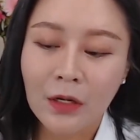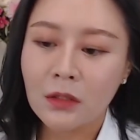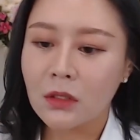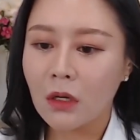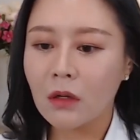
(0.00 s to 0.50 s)

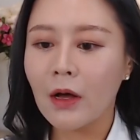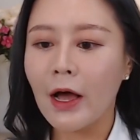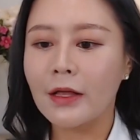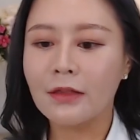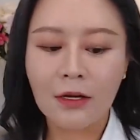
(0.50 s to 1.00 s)
So
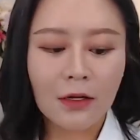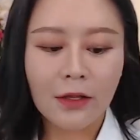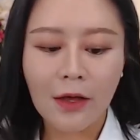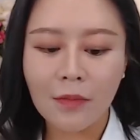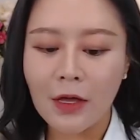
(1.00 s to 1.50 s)
I tell
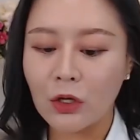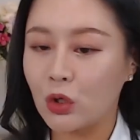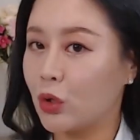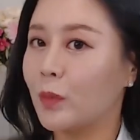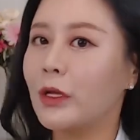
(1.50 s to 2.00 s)
them
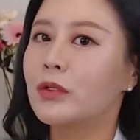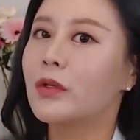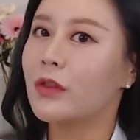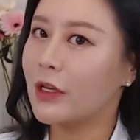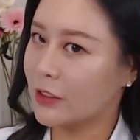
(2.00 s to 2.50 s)
that you've been
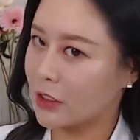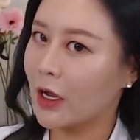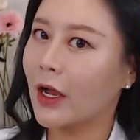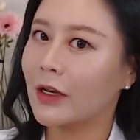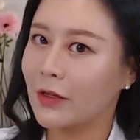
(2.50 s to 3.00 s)
to this
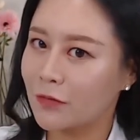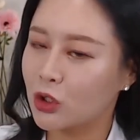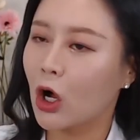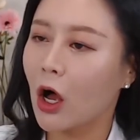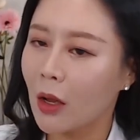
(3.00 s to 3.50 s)
kind of
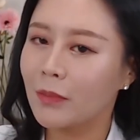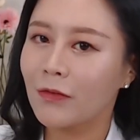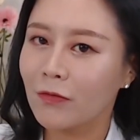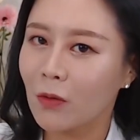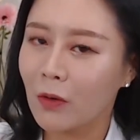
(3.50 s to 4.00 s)
job
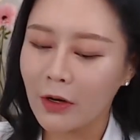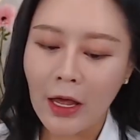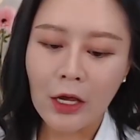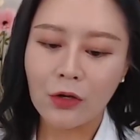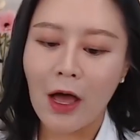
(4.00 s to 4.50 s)
before,
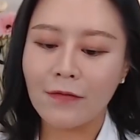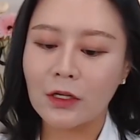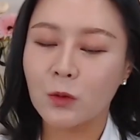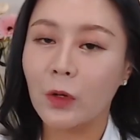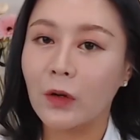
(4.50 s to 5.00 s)
you have an
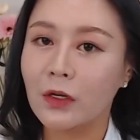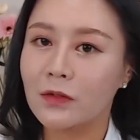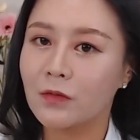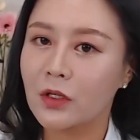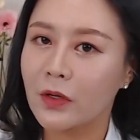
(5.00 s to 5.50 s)

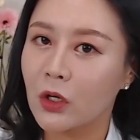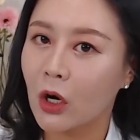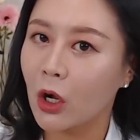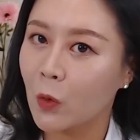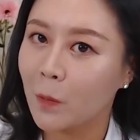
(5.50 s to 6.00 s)
experience of doing
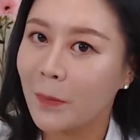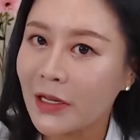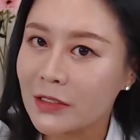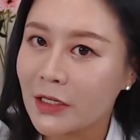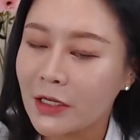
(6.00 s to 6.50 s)
your own
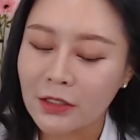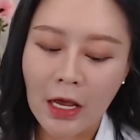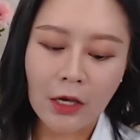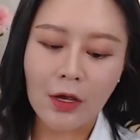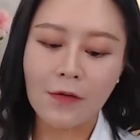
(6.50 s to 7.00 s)
business,
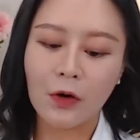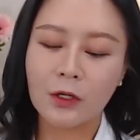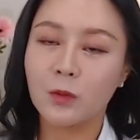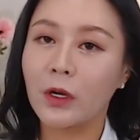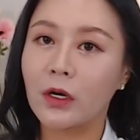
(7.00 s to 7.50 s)
you have your
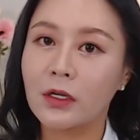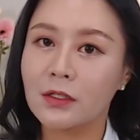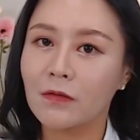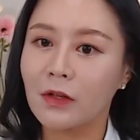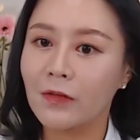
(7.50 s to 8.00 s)

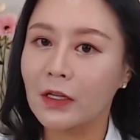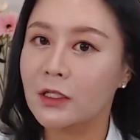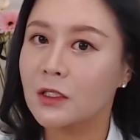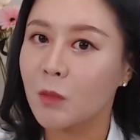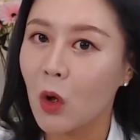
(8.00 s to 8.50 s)
experience of living in a
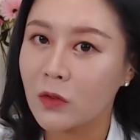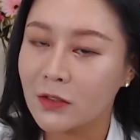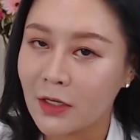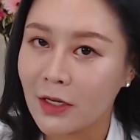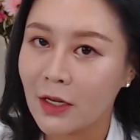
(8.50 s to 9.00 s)
small
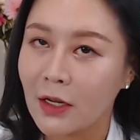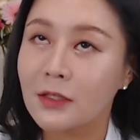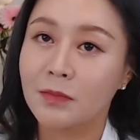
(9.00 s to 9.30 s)
city,